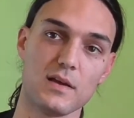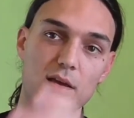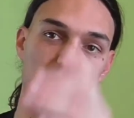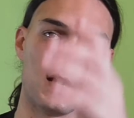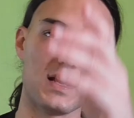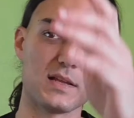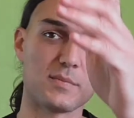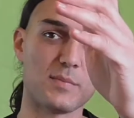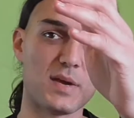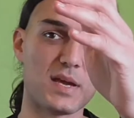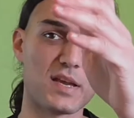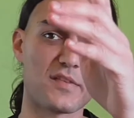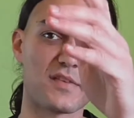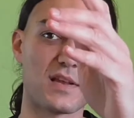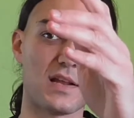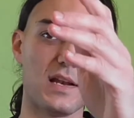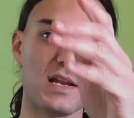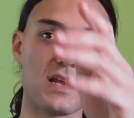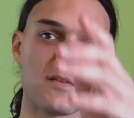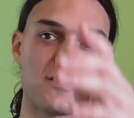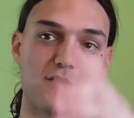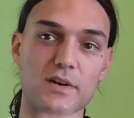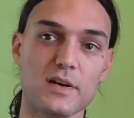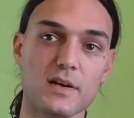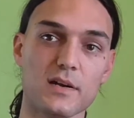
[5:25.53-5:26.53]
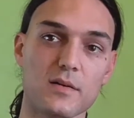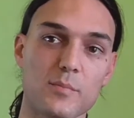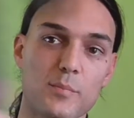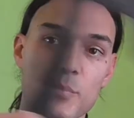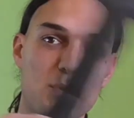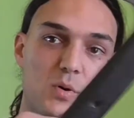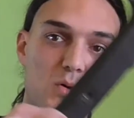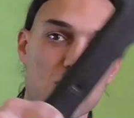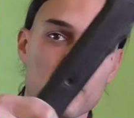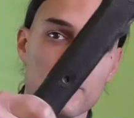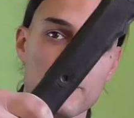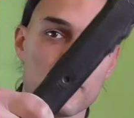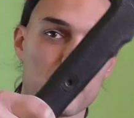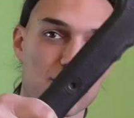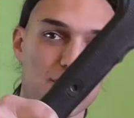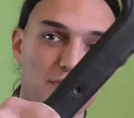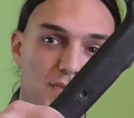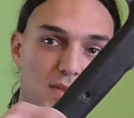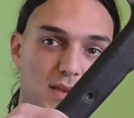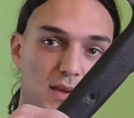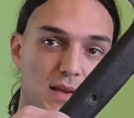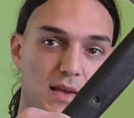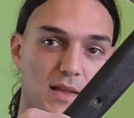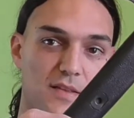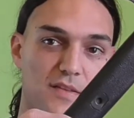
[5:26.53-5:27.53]
it makes a lever and boom,
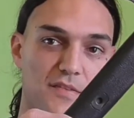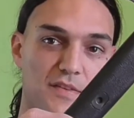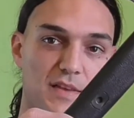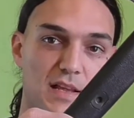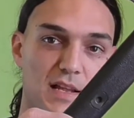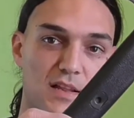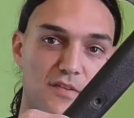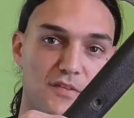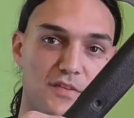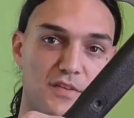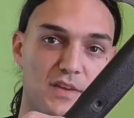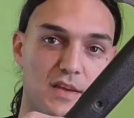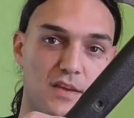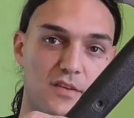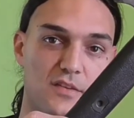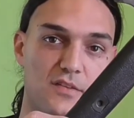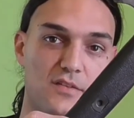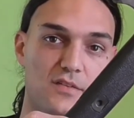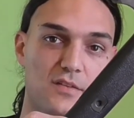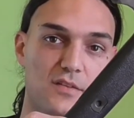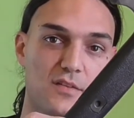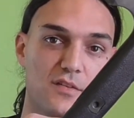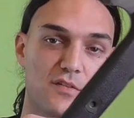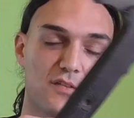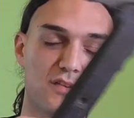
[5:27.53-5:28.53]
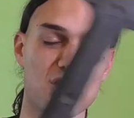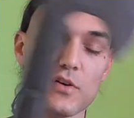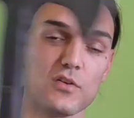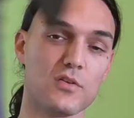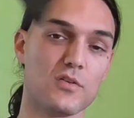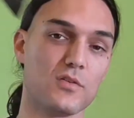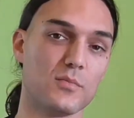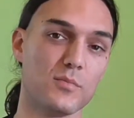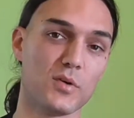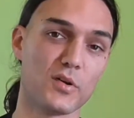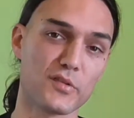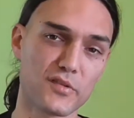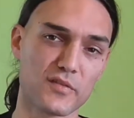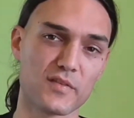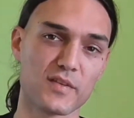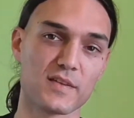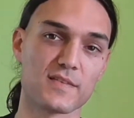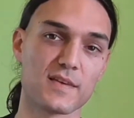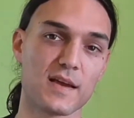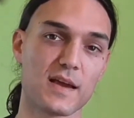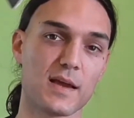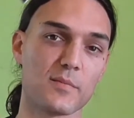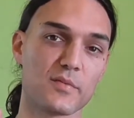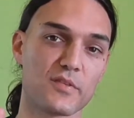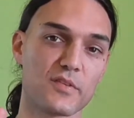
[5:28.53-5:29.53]
it still sticks. So most of the
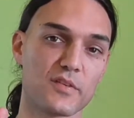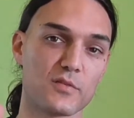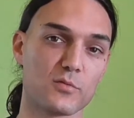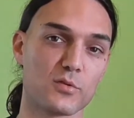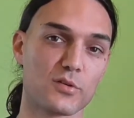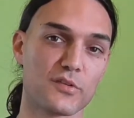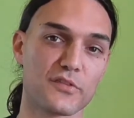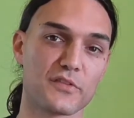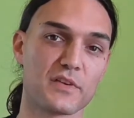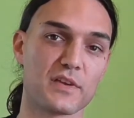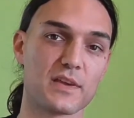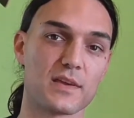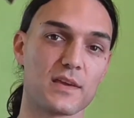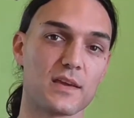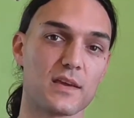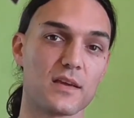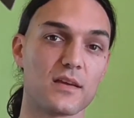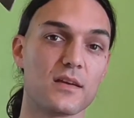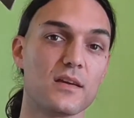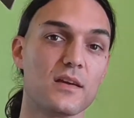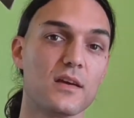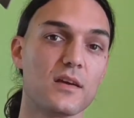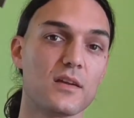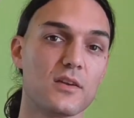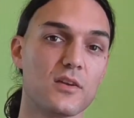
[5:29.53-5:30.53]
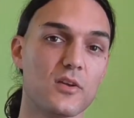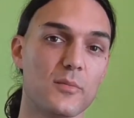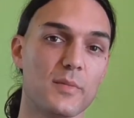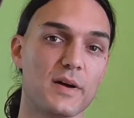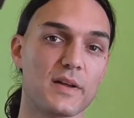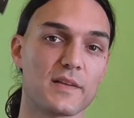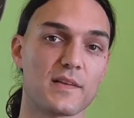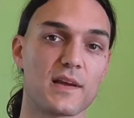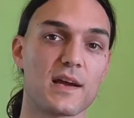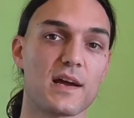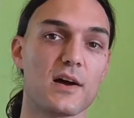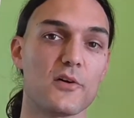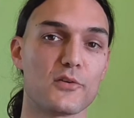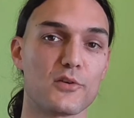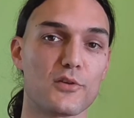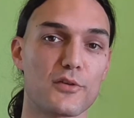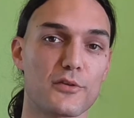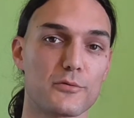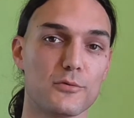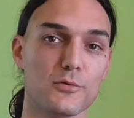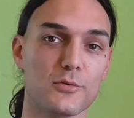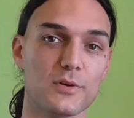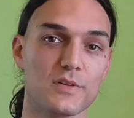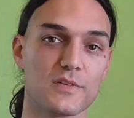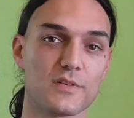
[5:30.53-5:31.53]
times it was sticking, no matter how you
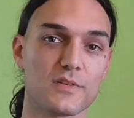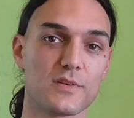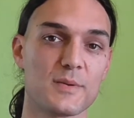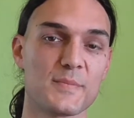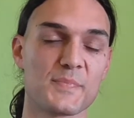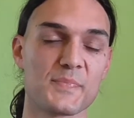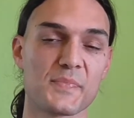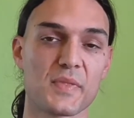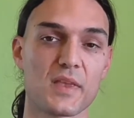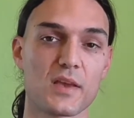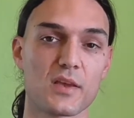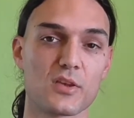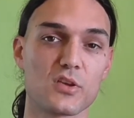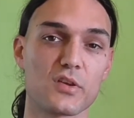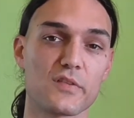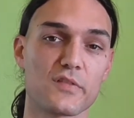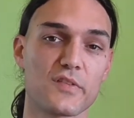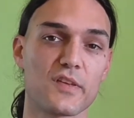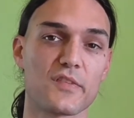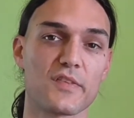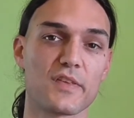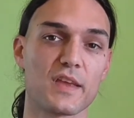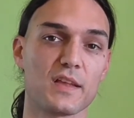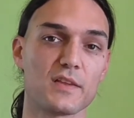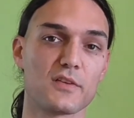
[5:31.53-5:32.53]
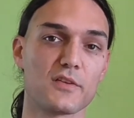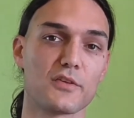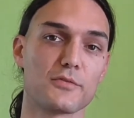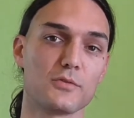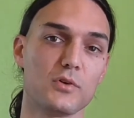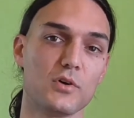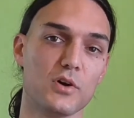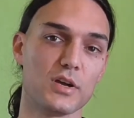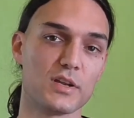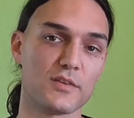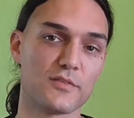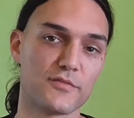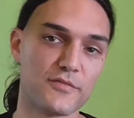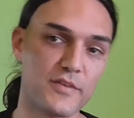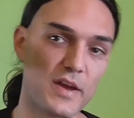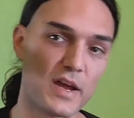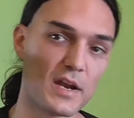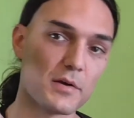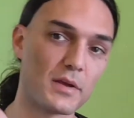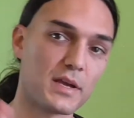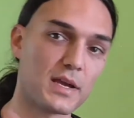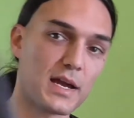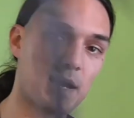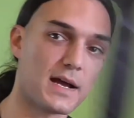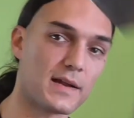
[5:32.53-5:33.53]
threw it. You just had to throw it
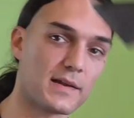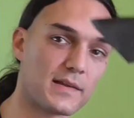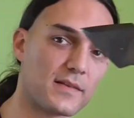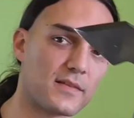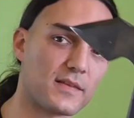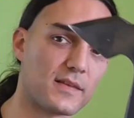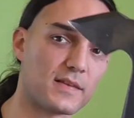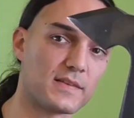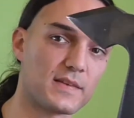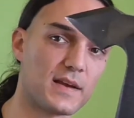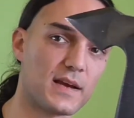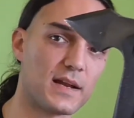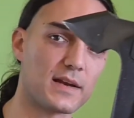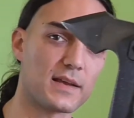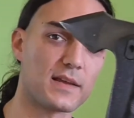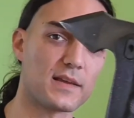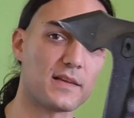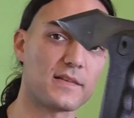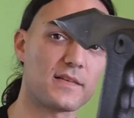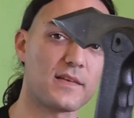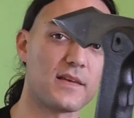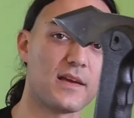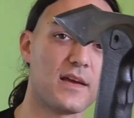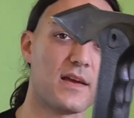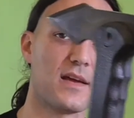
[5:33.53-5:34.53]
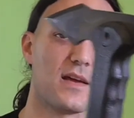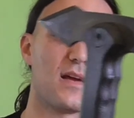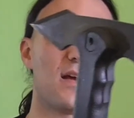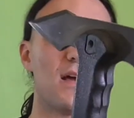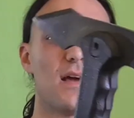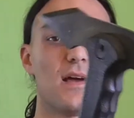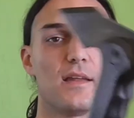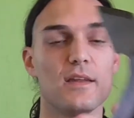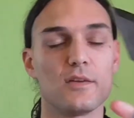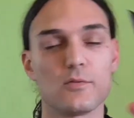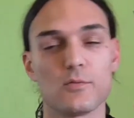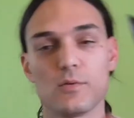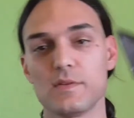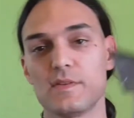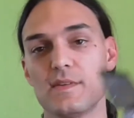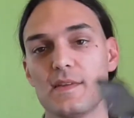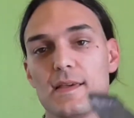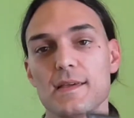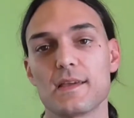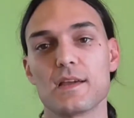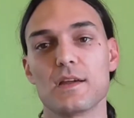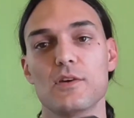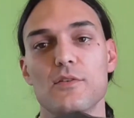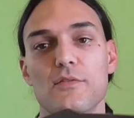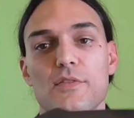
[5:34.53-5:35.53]
very hard at the target and it would
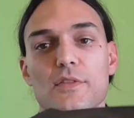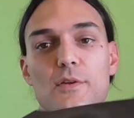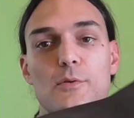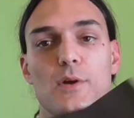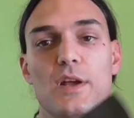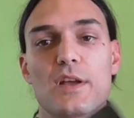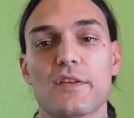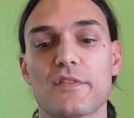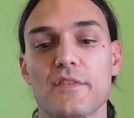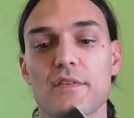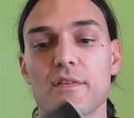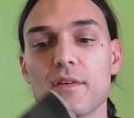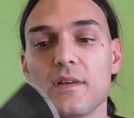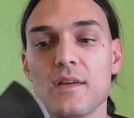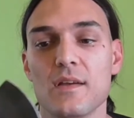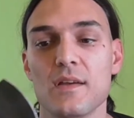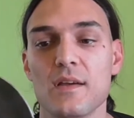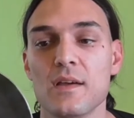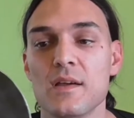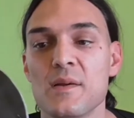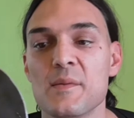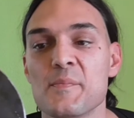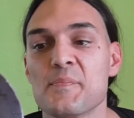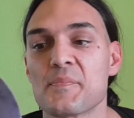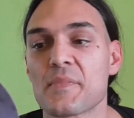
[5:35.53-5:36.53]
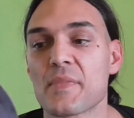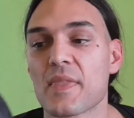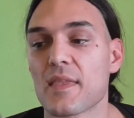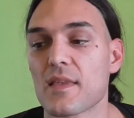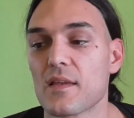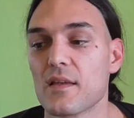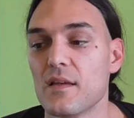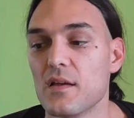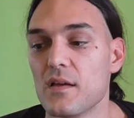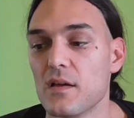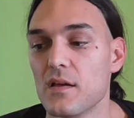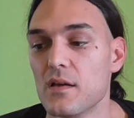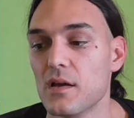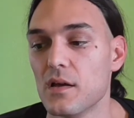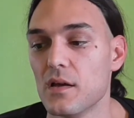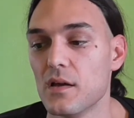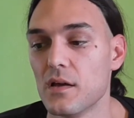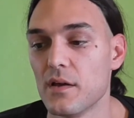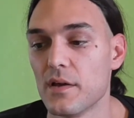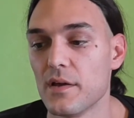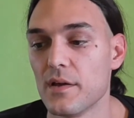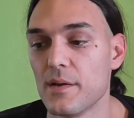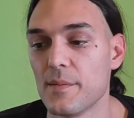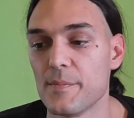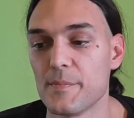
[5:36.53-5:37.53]
take care of the rest.
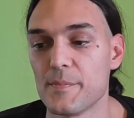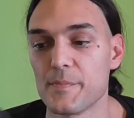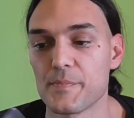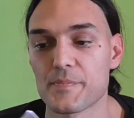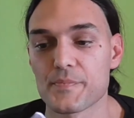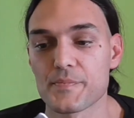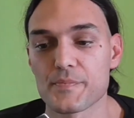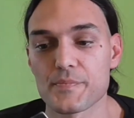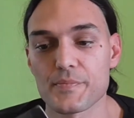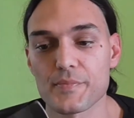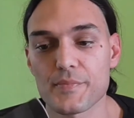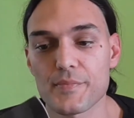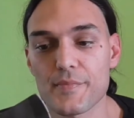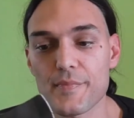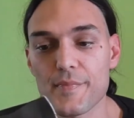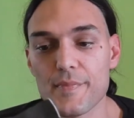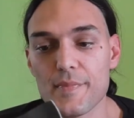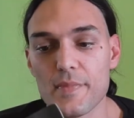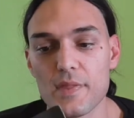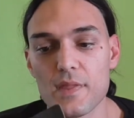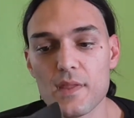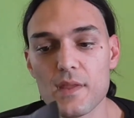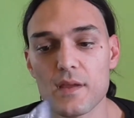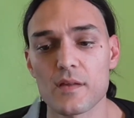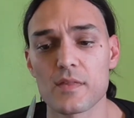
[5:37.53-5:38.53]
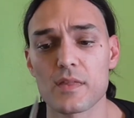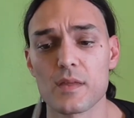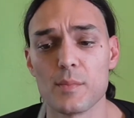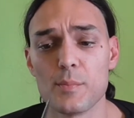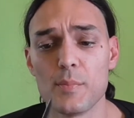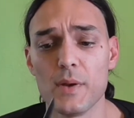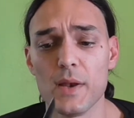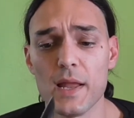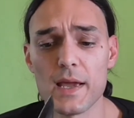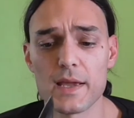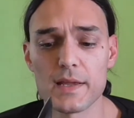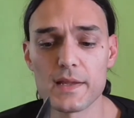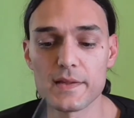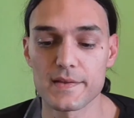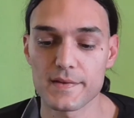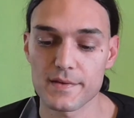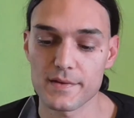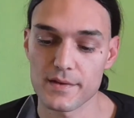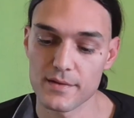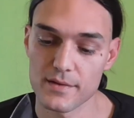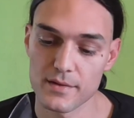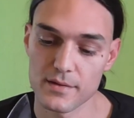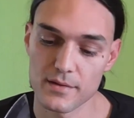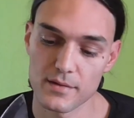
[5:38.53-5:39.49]
The blade